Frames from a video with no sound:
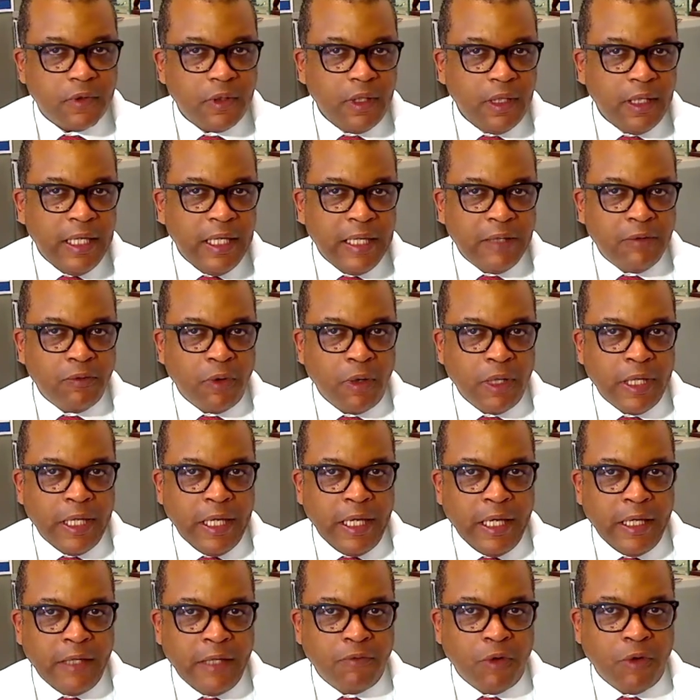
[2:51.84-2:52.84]

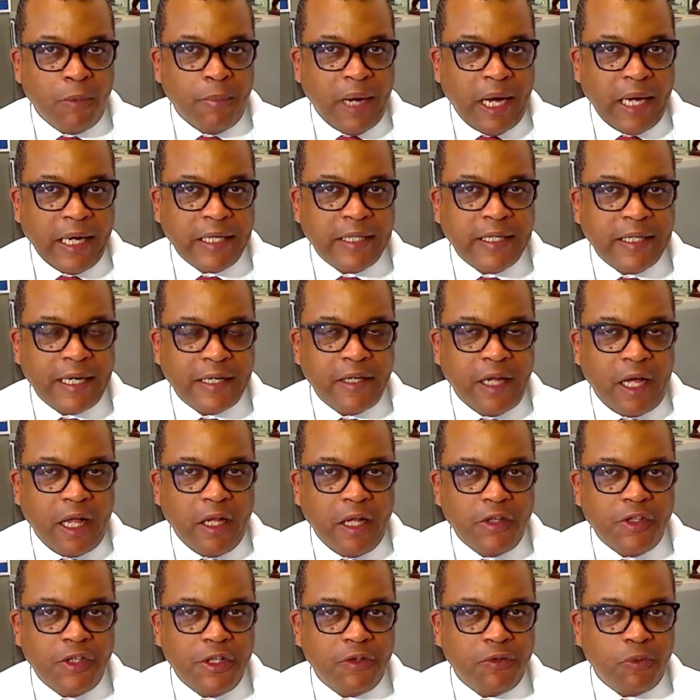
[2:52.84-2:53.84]
in robotic
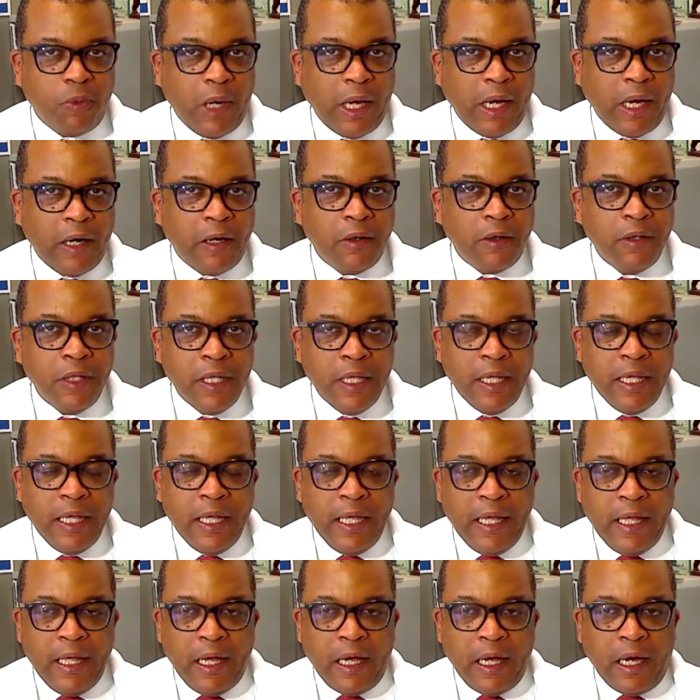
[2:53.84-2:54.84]
technology as well.
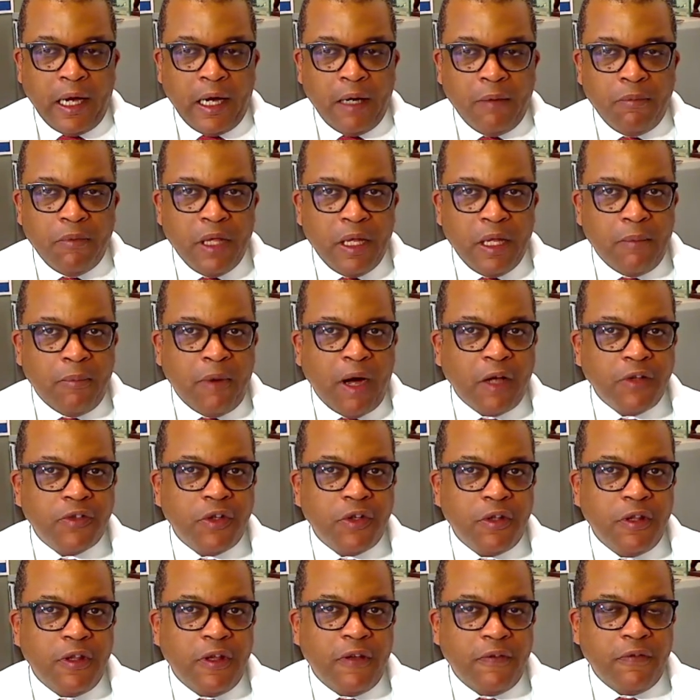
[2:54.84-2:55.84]
I'm
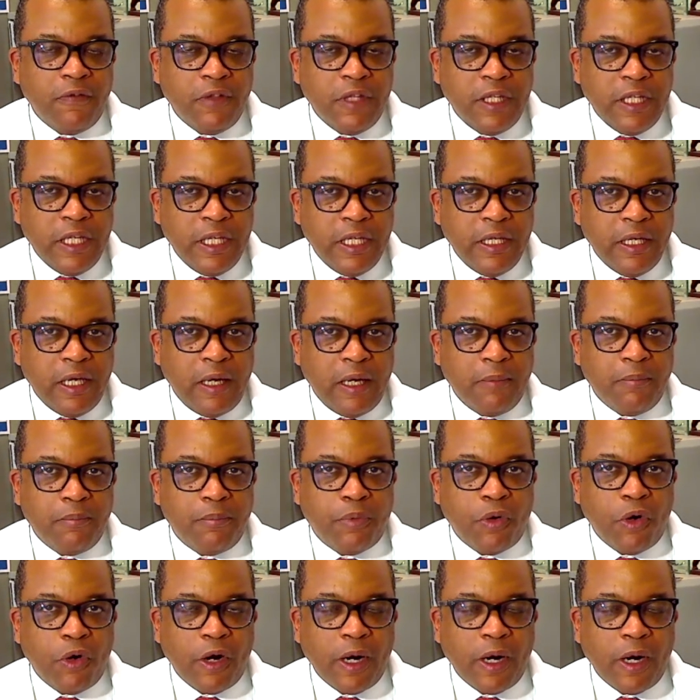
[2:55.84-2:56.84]
also the
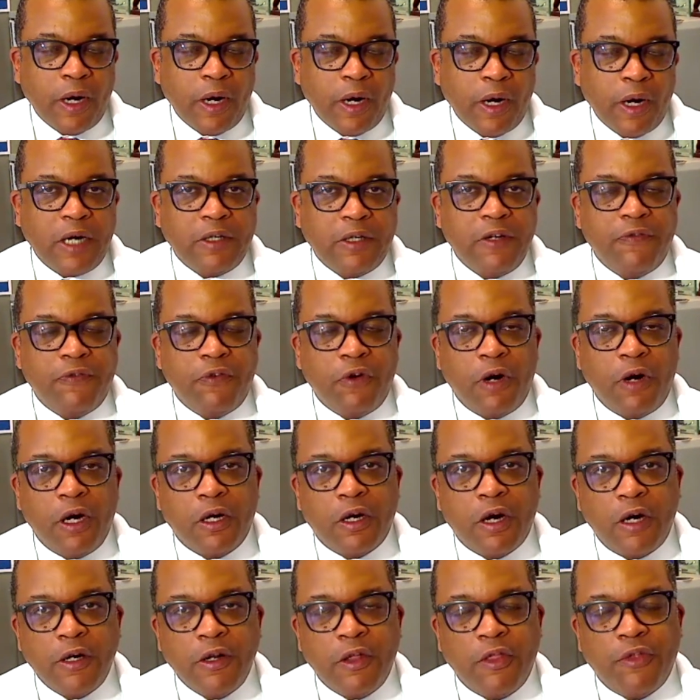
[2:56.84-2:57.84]
program director for our
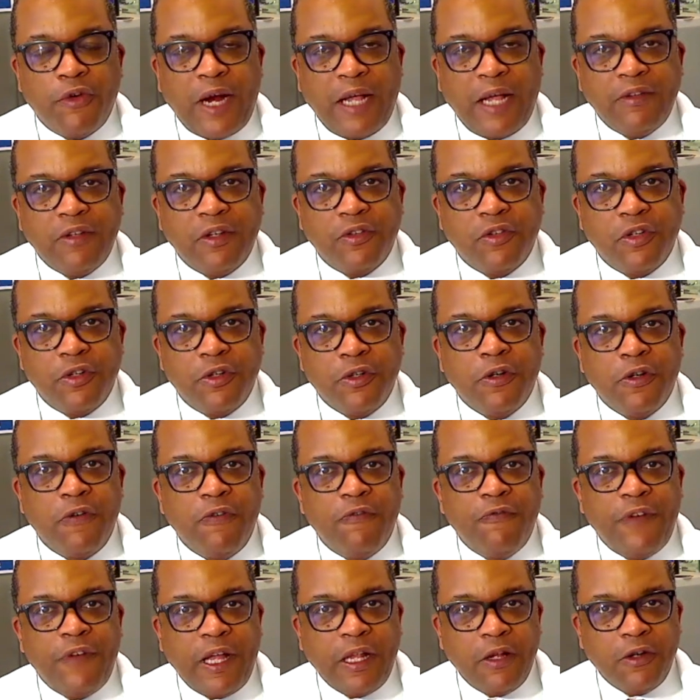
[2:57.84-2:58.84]
cardiothoracic surgical
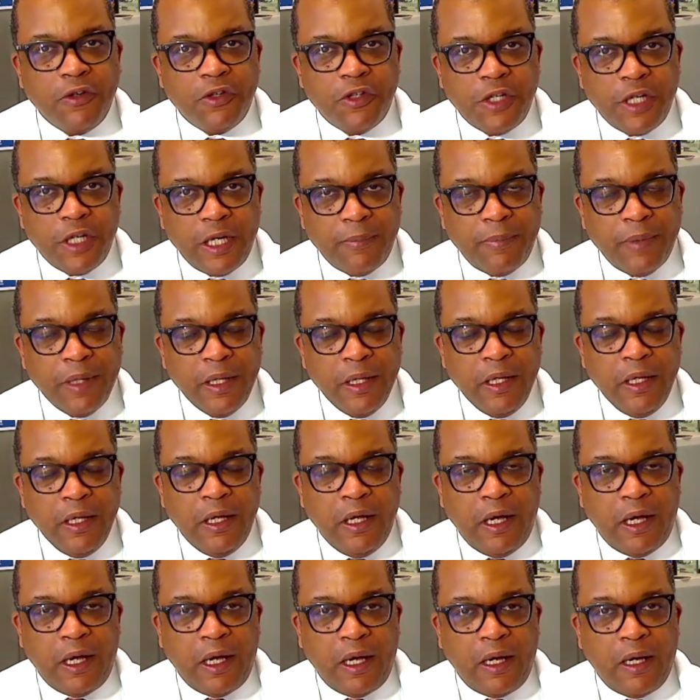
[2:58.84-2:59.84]
fellowship,
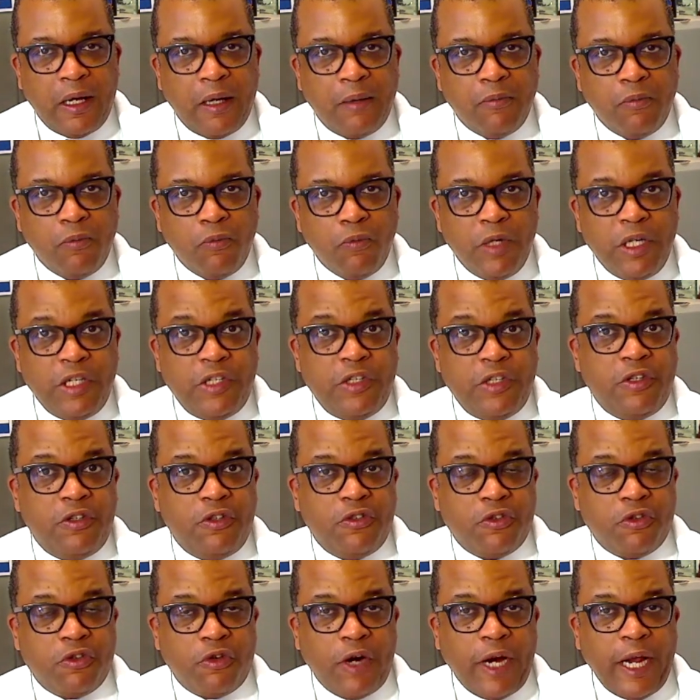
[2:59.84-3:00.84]
which
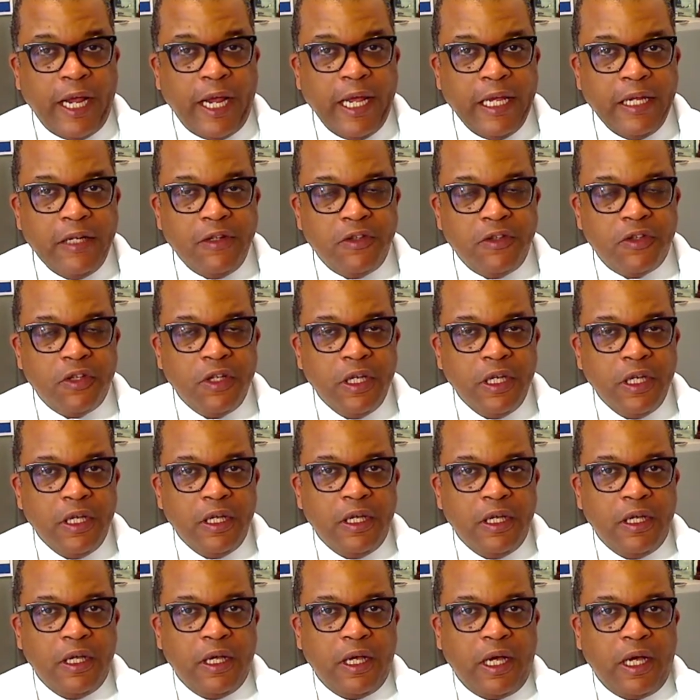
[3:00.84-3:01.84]
trains
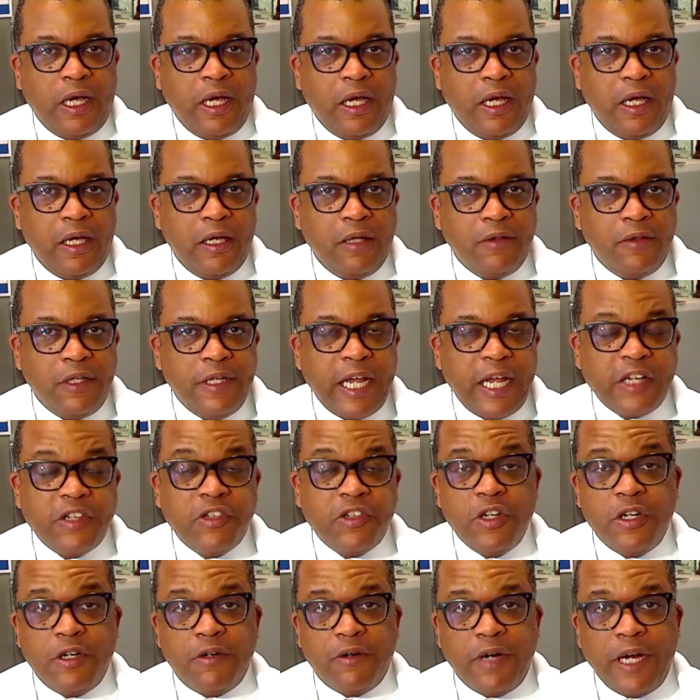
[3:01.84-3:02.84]
the next
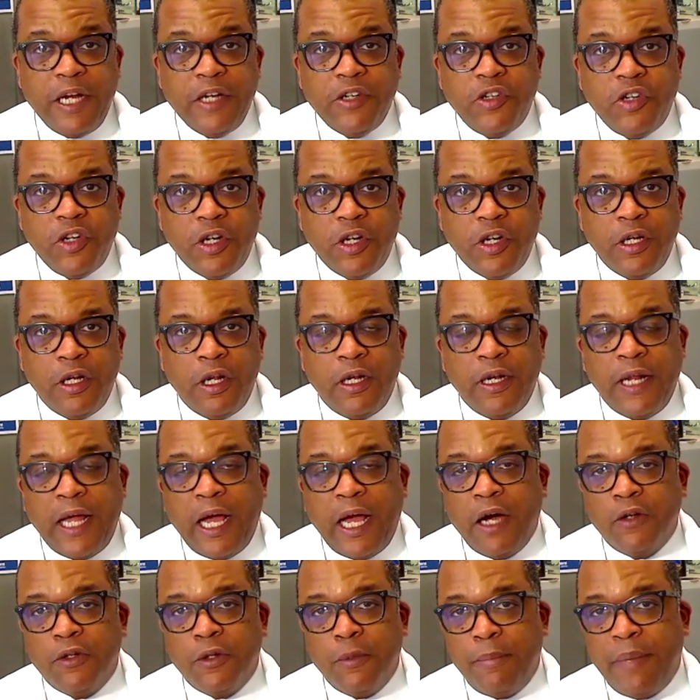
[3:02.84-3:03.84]
generation on
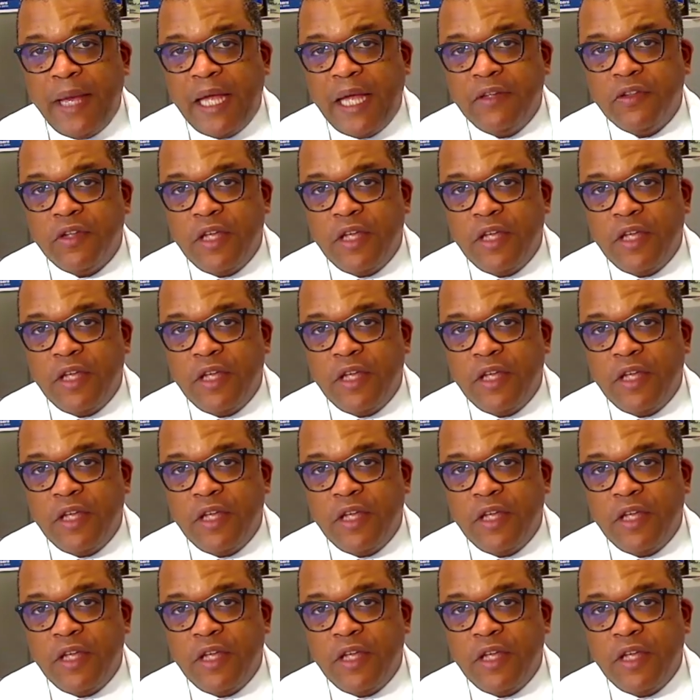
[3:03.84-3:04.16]
how to best